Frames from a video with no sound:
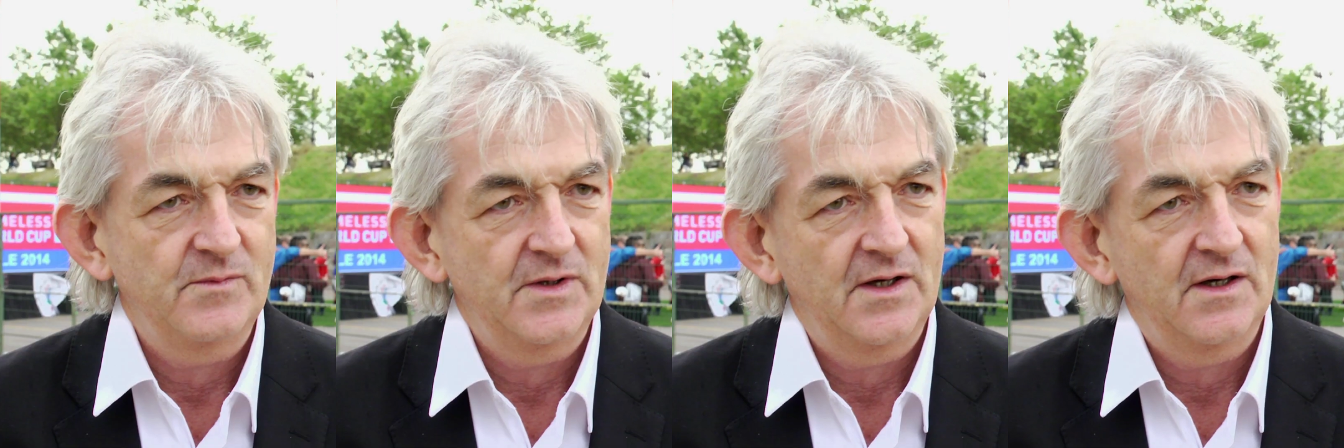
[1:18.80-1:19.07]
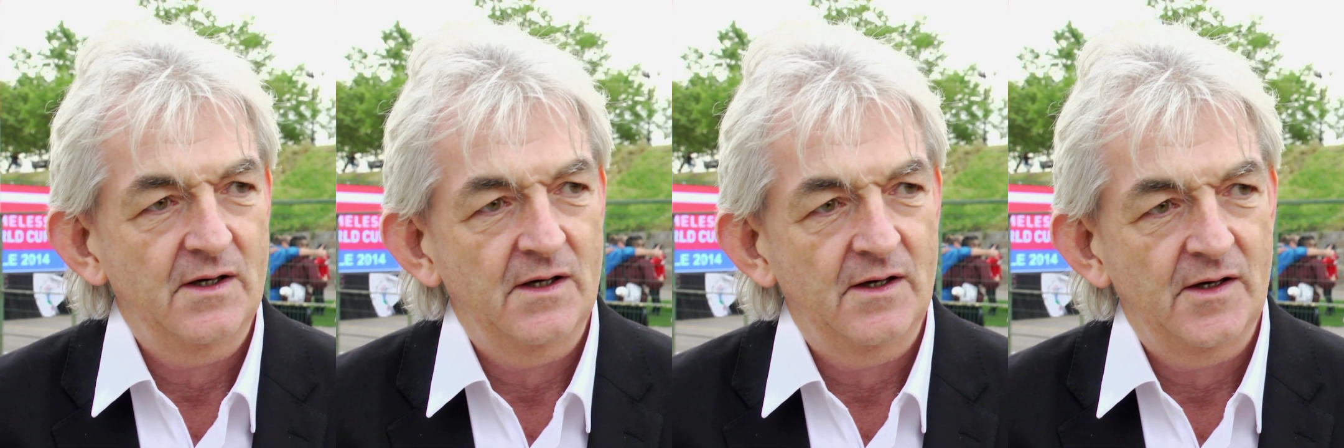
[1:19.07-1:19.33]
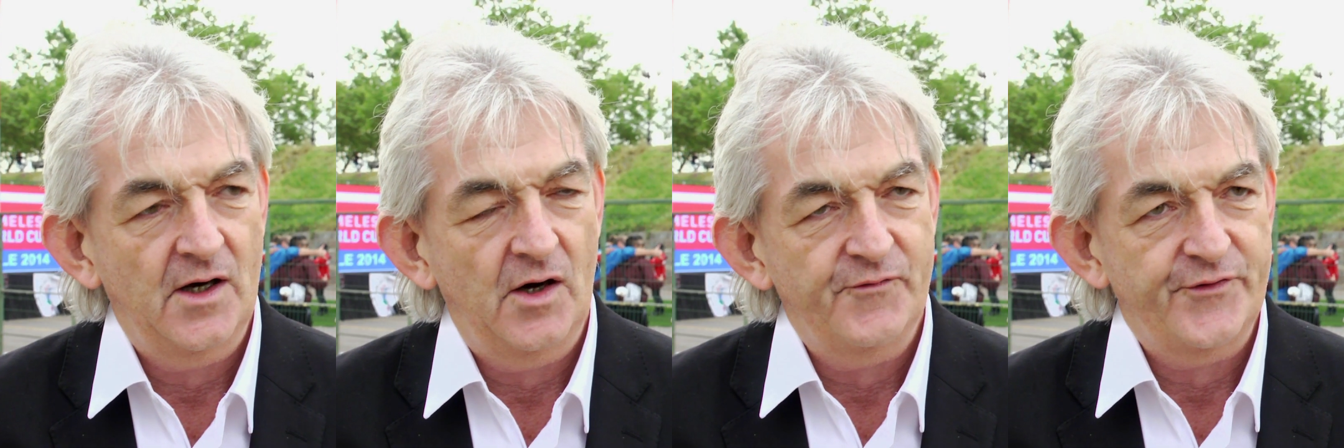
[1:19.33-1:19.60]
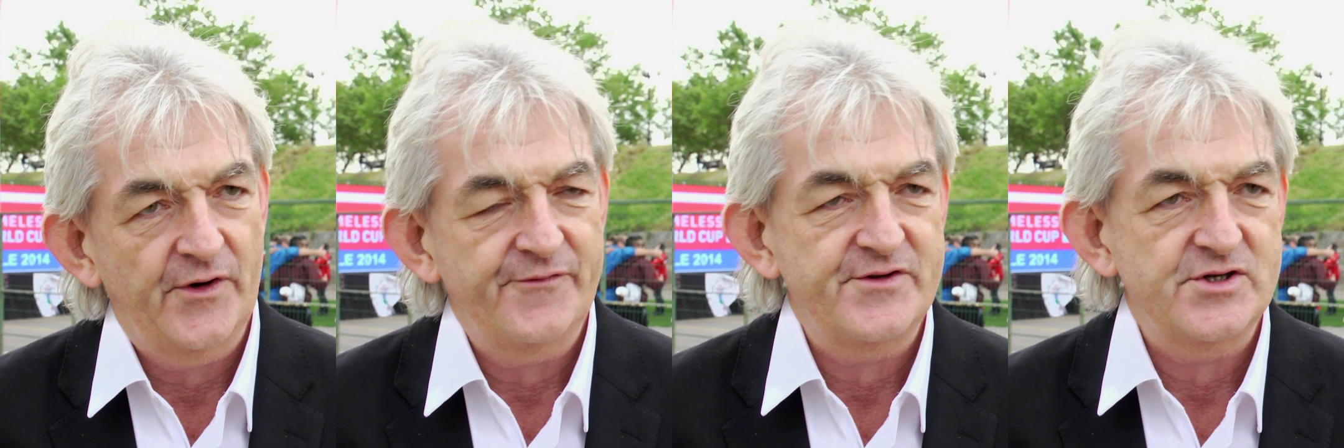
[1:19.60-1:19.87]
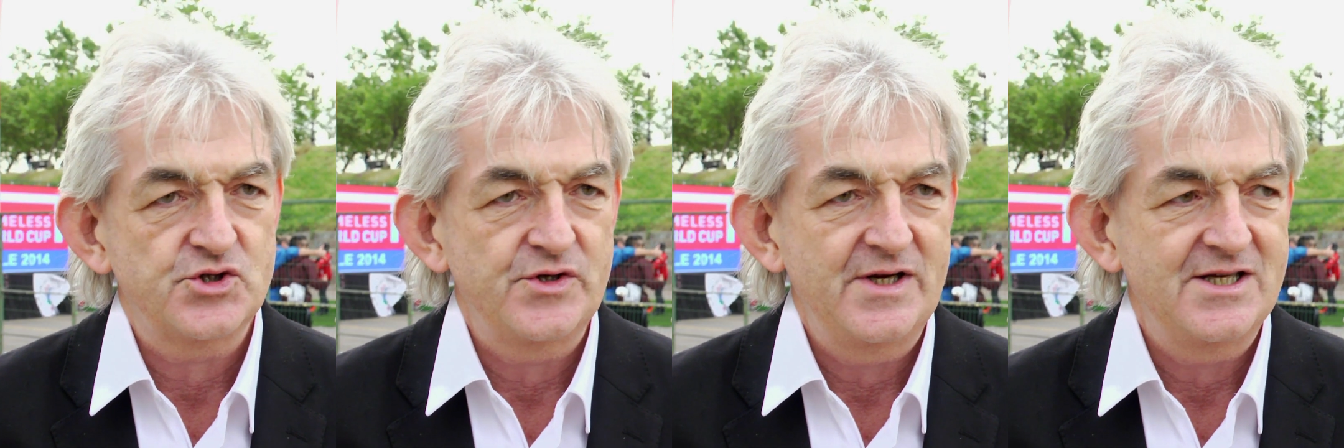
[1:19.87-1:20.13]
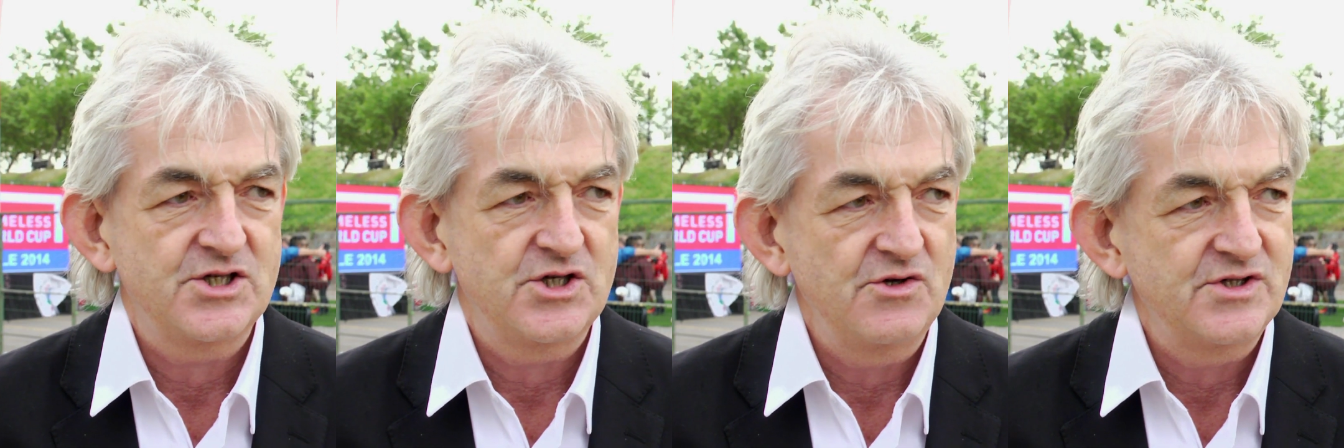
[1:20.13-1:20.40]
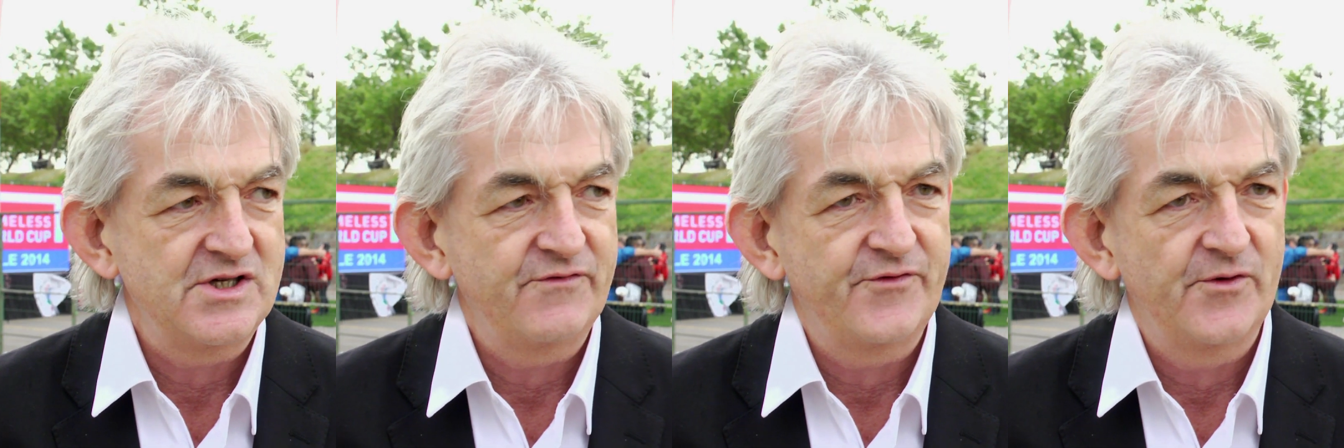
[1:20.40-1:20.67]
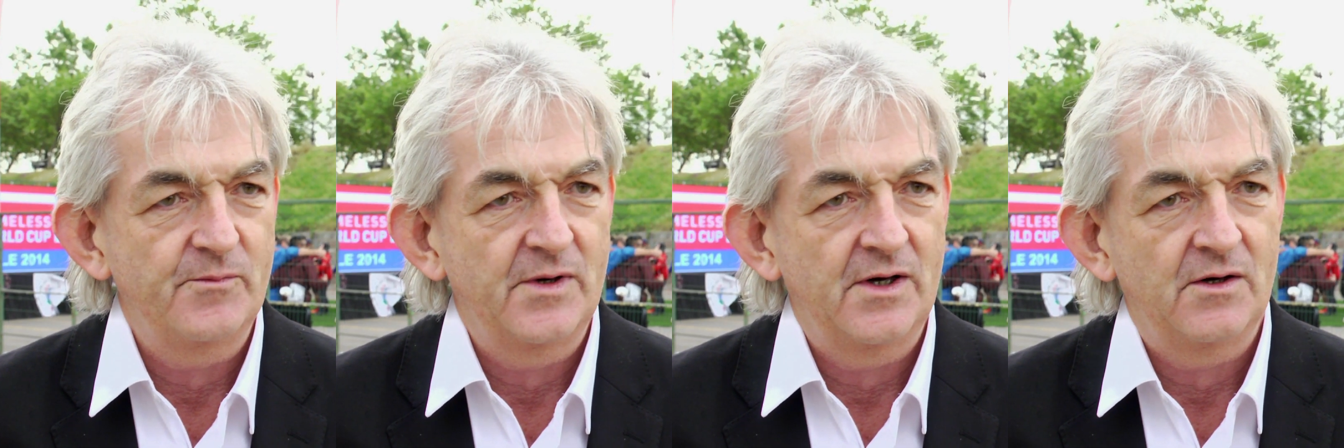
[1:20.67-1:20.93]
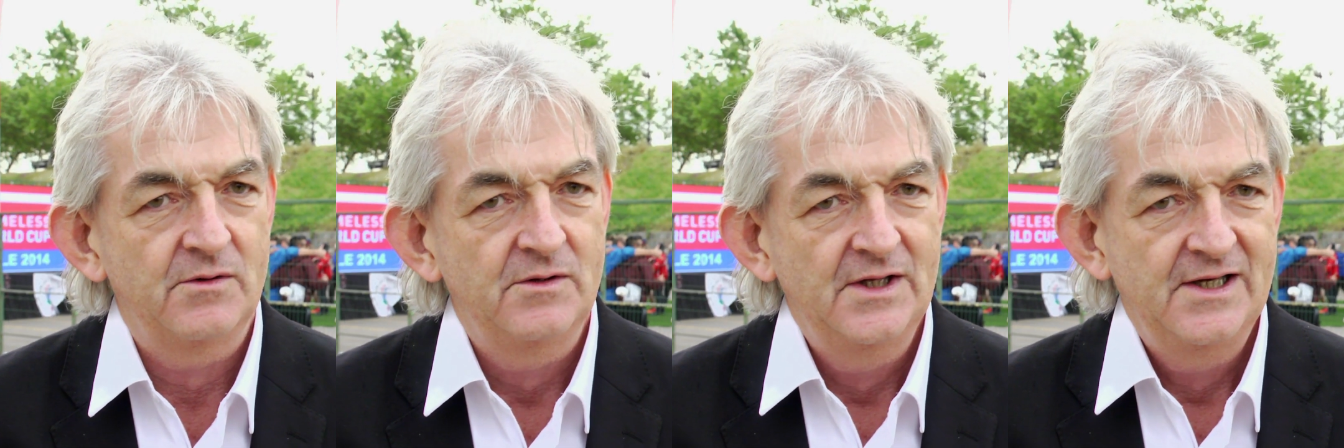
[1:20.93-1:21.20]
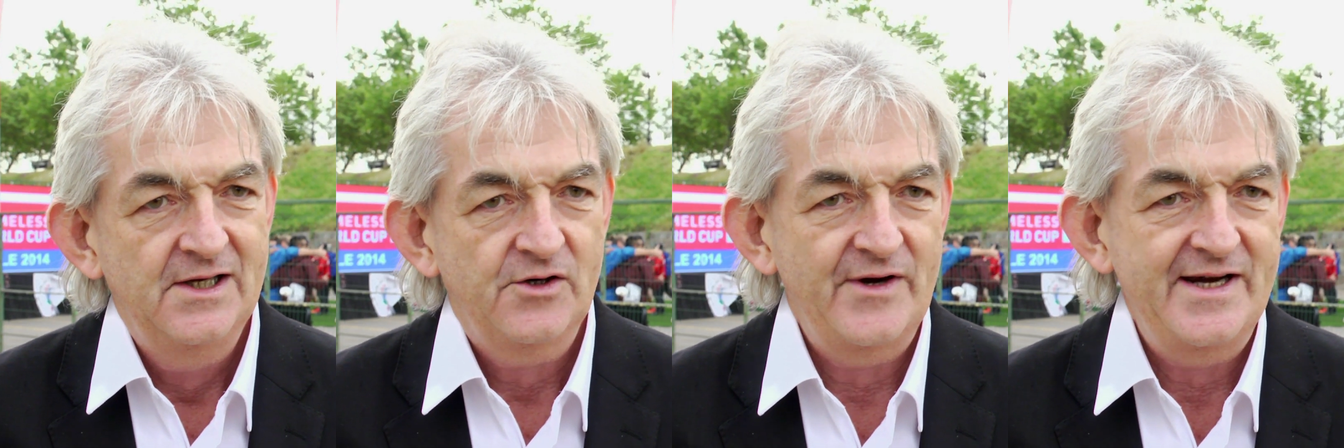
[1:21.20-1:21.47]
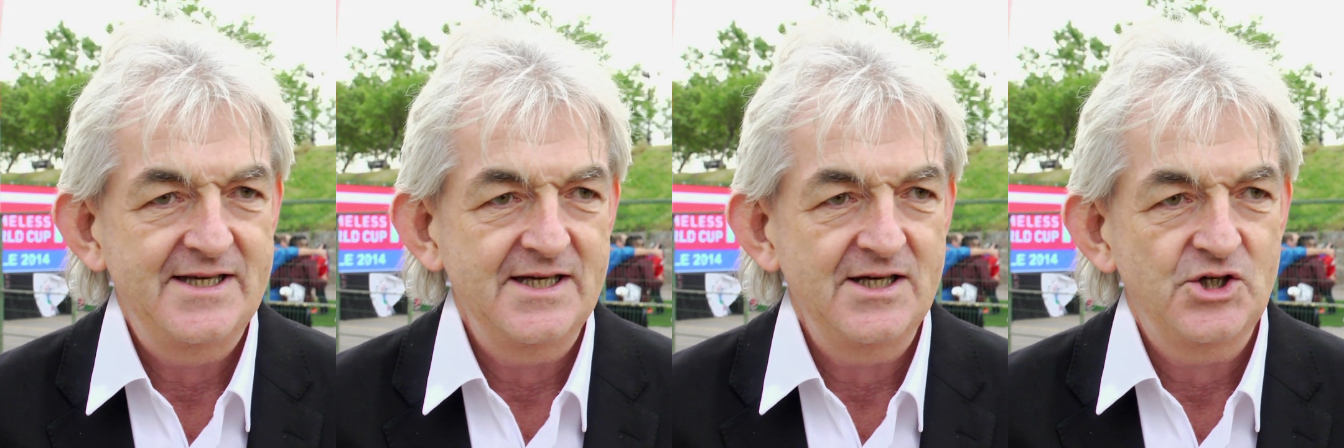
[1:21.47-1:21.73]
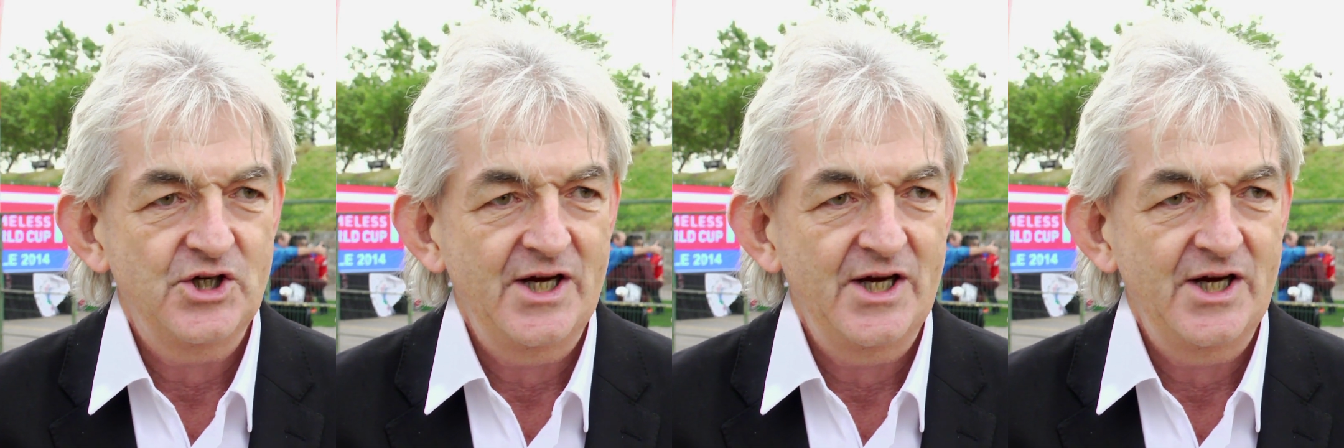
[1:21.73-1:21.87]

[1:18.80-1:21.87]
uh, off, off the streets, using football, creating